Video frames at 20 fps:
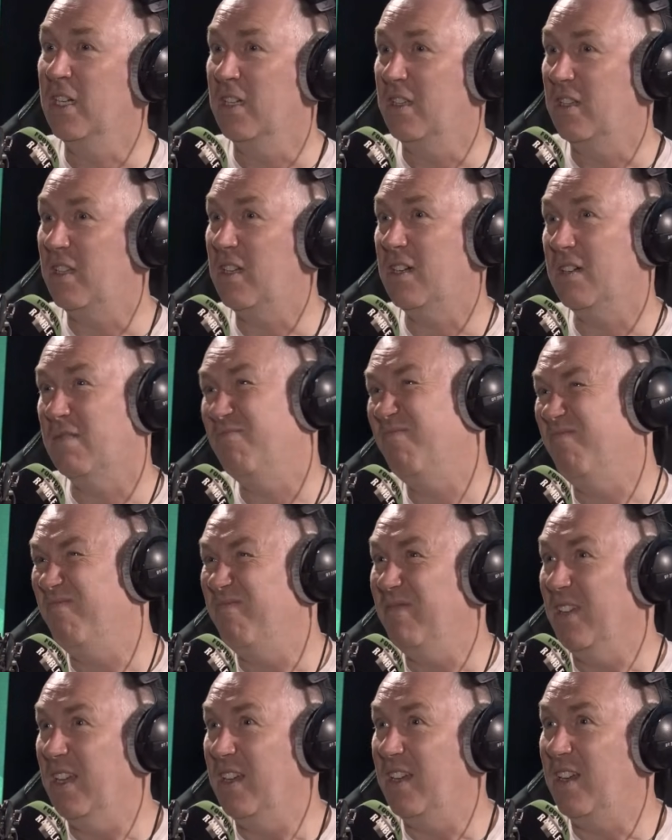that,
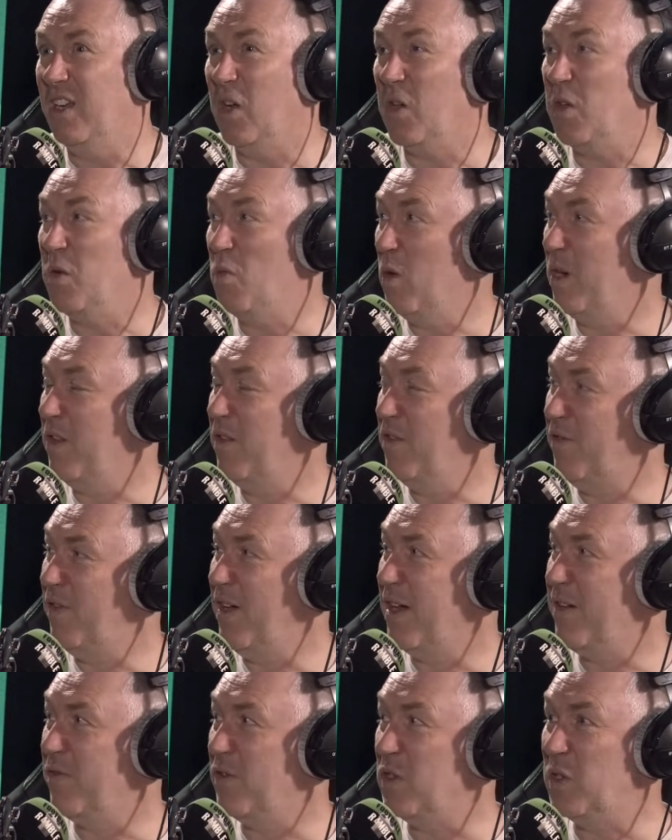you're one of the
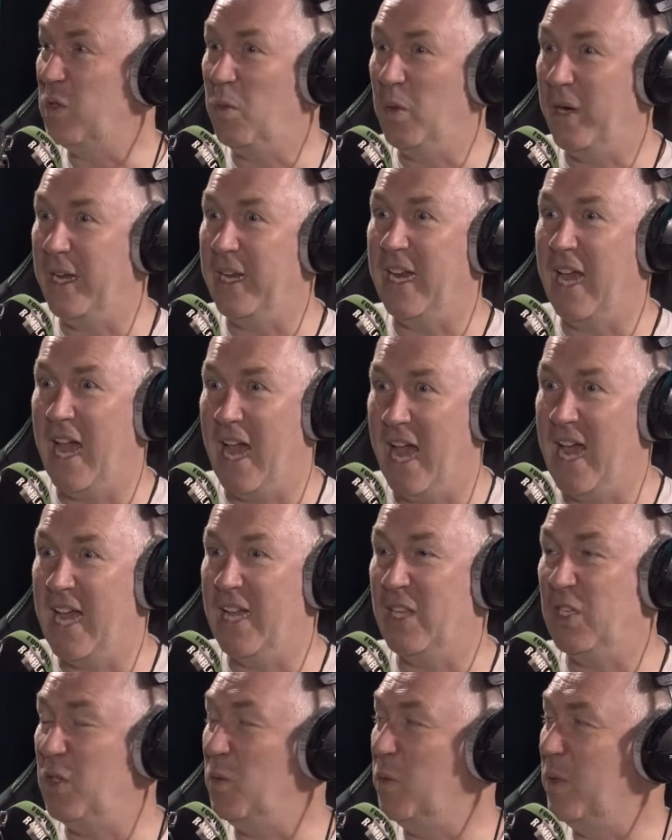favourites to win
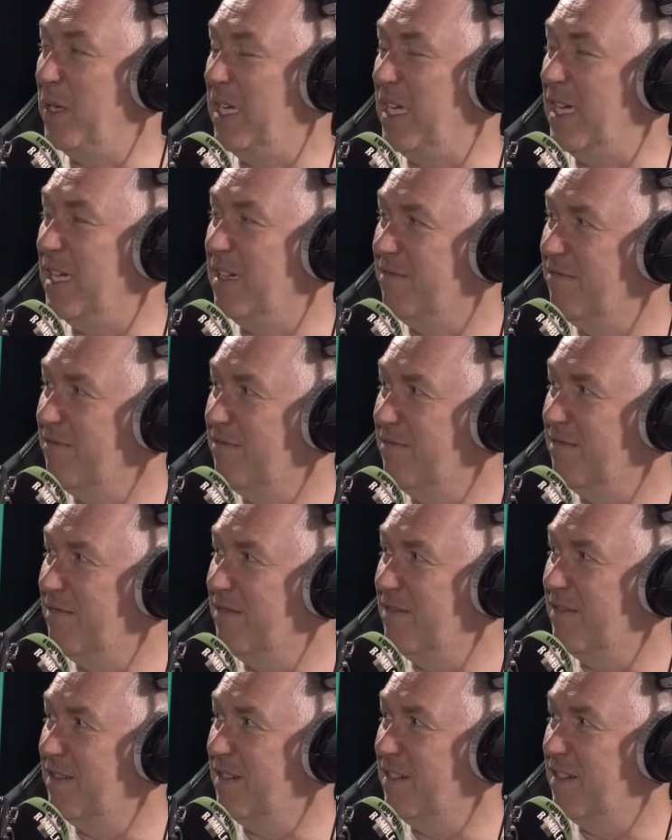and you win it.
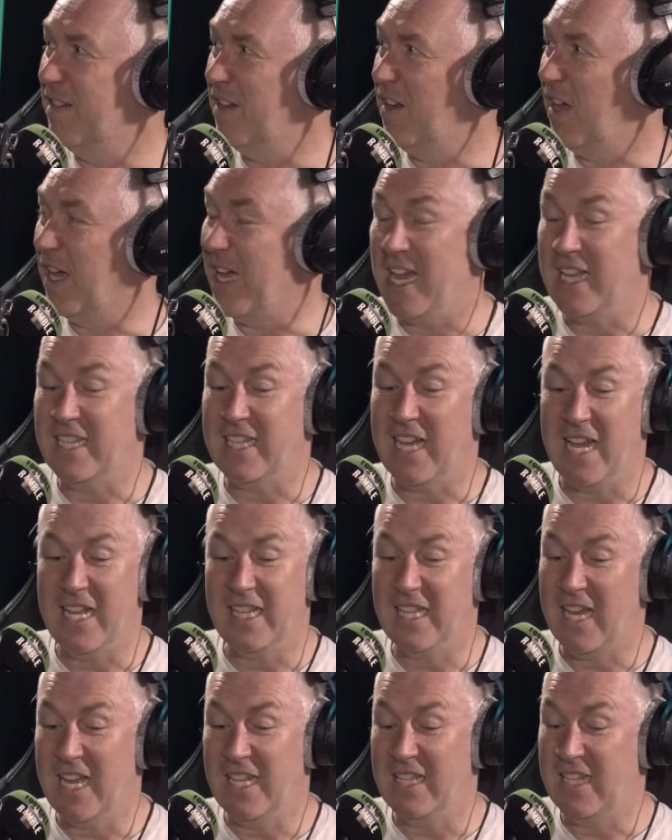
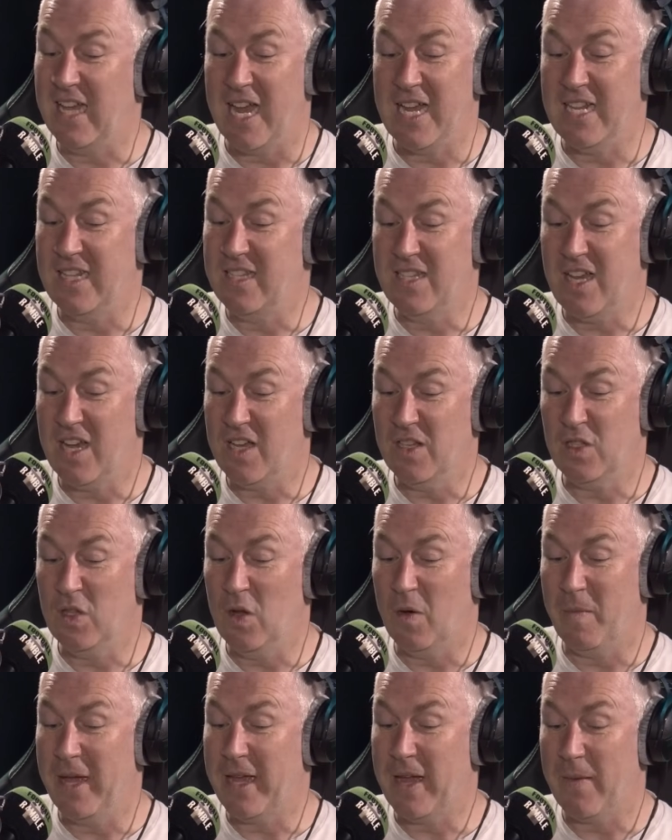It does
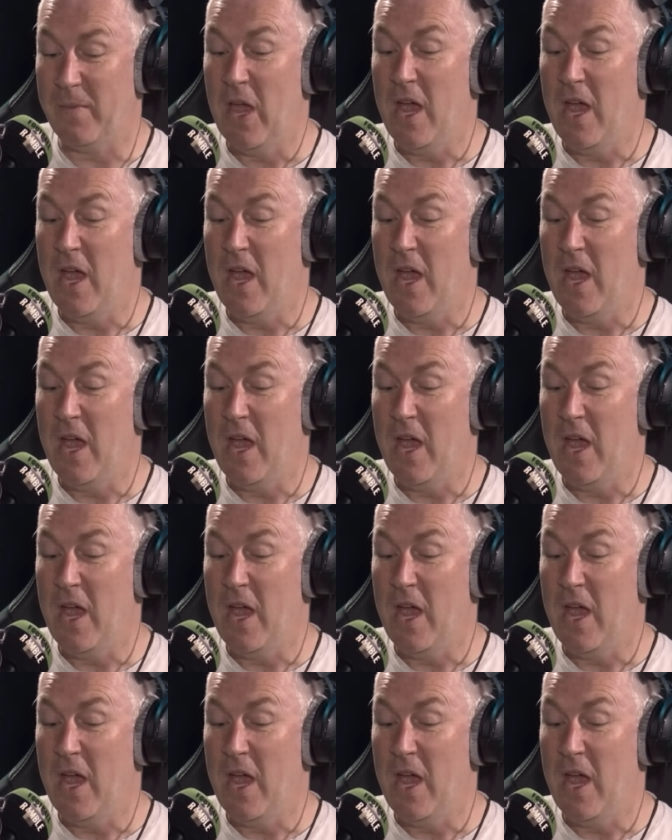not make up.